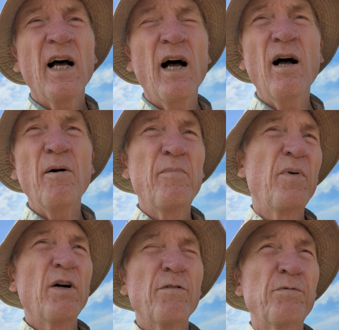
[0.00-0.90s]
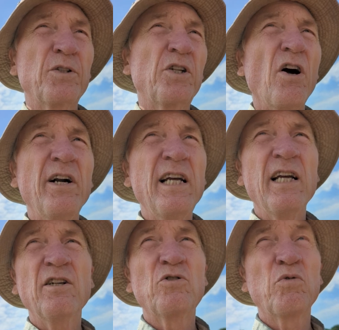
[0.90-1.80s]
uh, starting
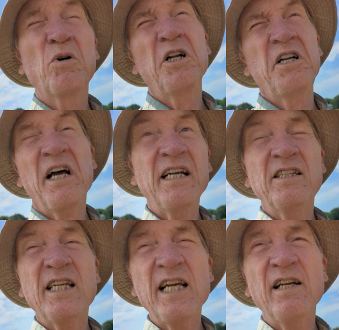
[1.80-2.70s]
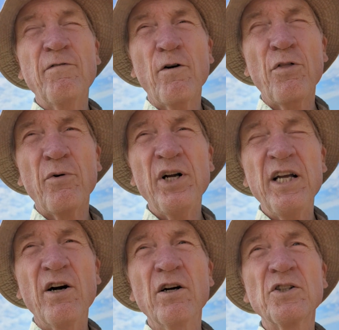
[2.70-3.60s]
in 2019 for 3
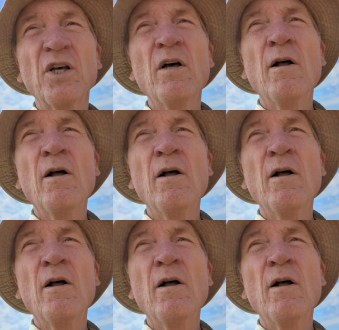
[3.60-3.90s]
years.